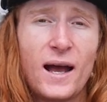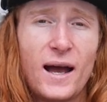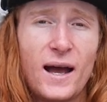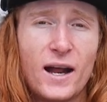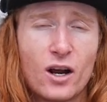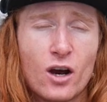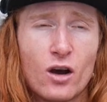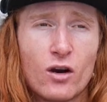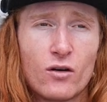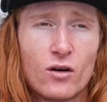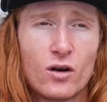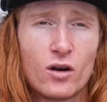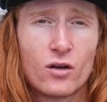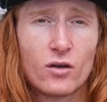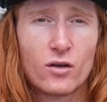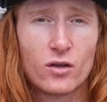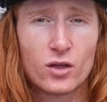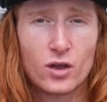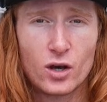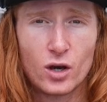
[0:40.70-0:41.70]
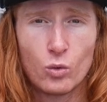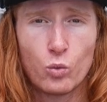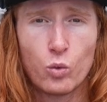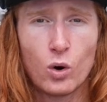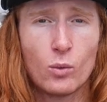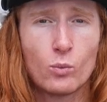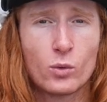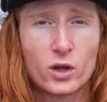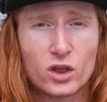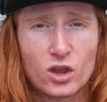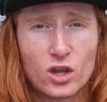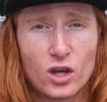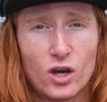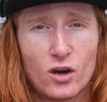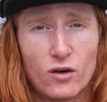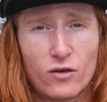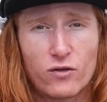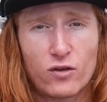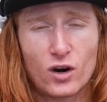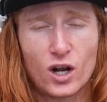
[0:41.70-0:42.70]
and a, the one with
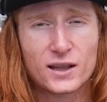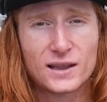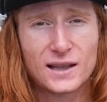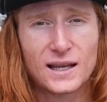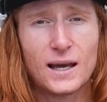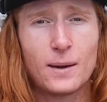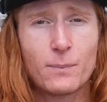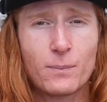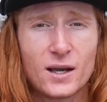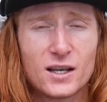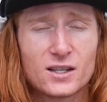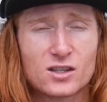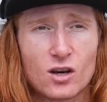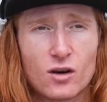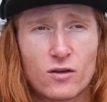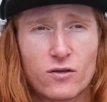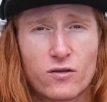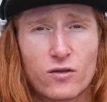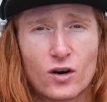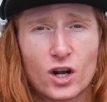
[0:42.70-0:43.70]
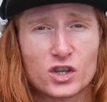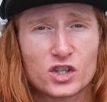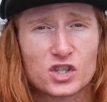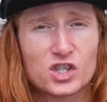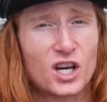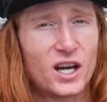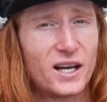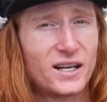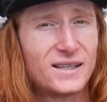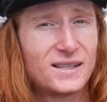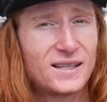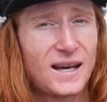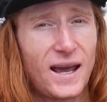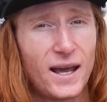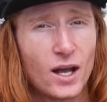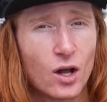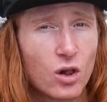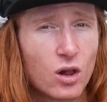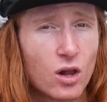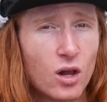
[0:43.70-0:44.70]
the front lip is a front side
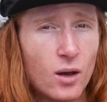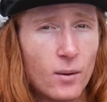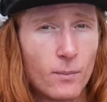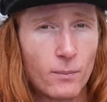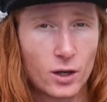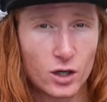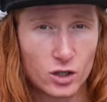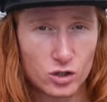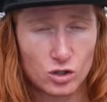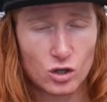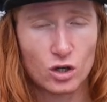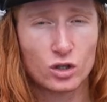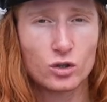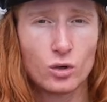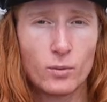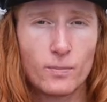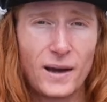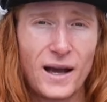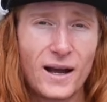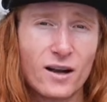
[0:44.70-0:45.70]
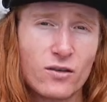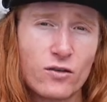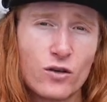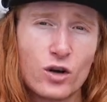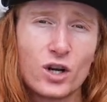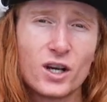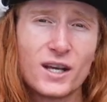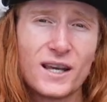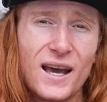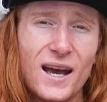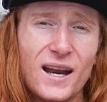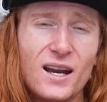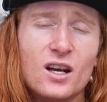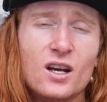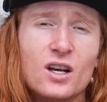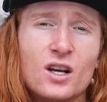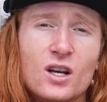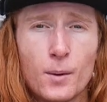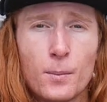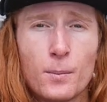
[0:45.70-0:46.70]
tail because you're on your back foot again.
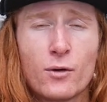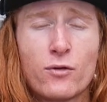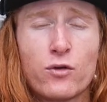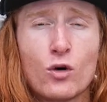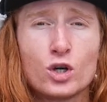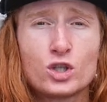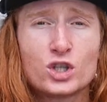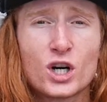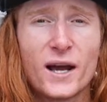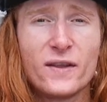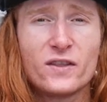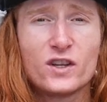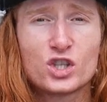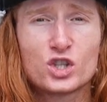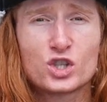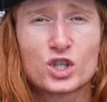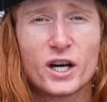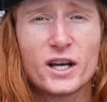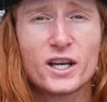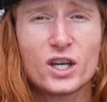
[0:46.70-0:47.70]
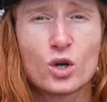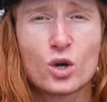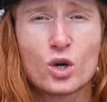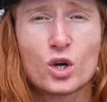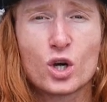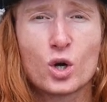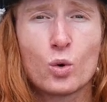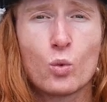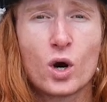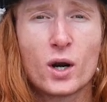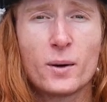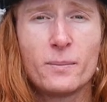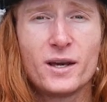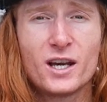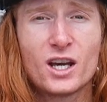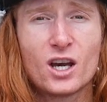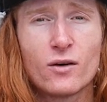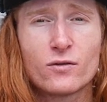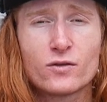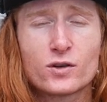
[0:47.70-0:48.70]
Before trying this trick, you're gonna to want to
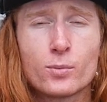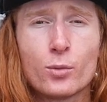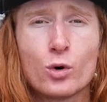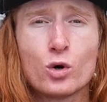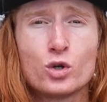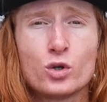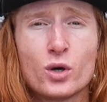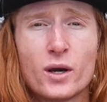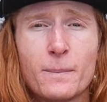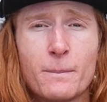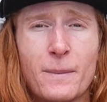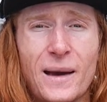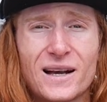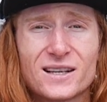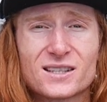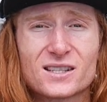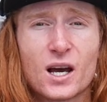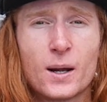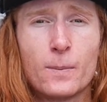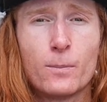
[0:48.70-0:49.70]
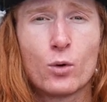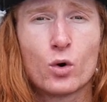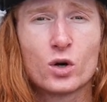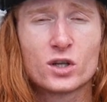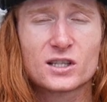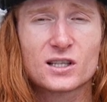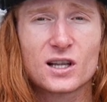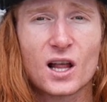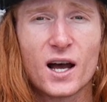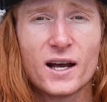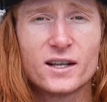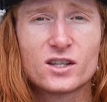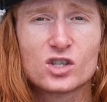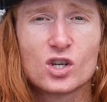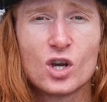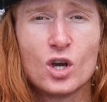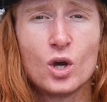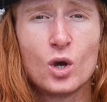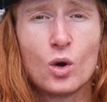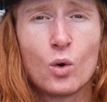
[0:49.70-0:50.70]
be comfortable doing backside board slides
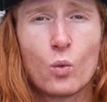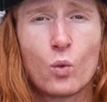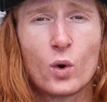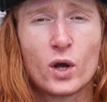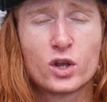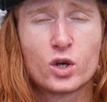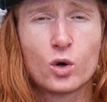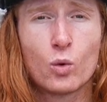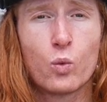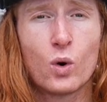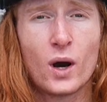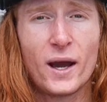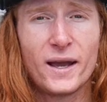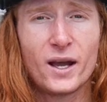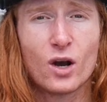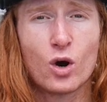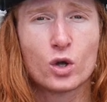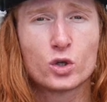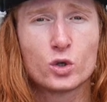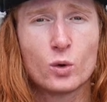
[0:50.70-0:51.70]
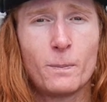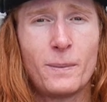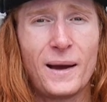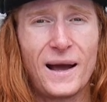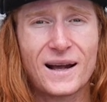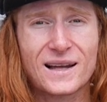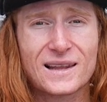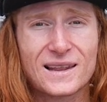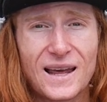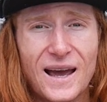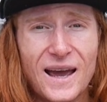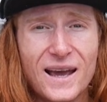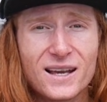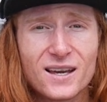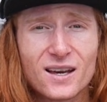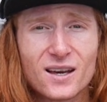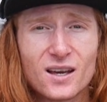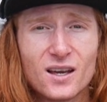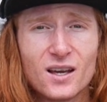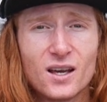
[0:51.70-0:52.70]
with your weight on your back leg
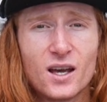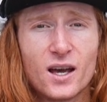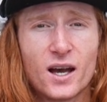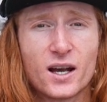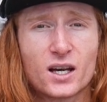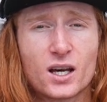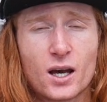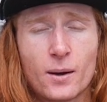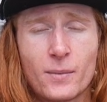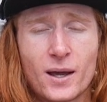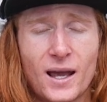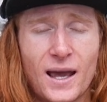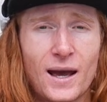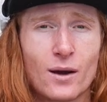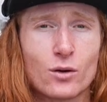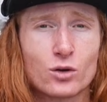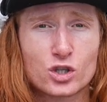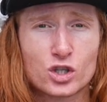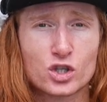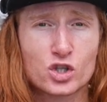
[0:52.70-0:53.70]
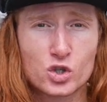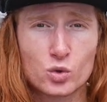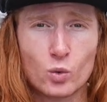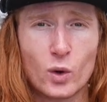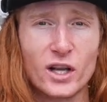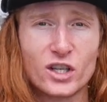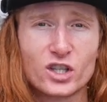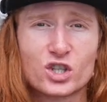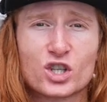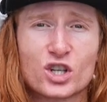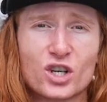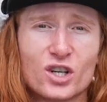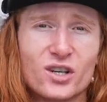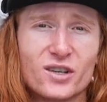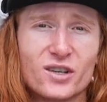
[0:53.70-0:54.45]
and coming out to switch.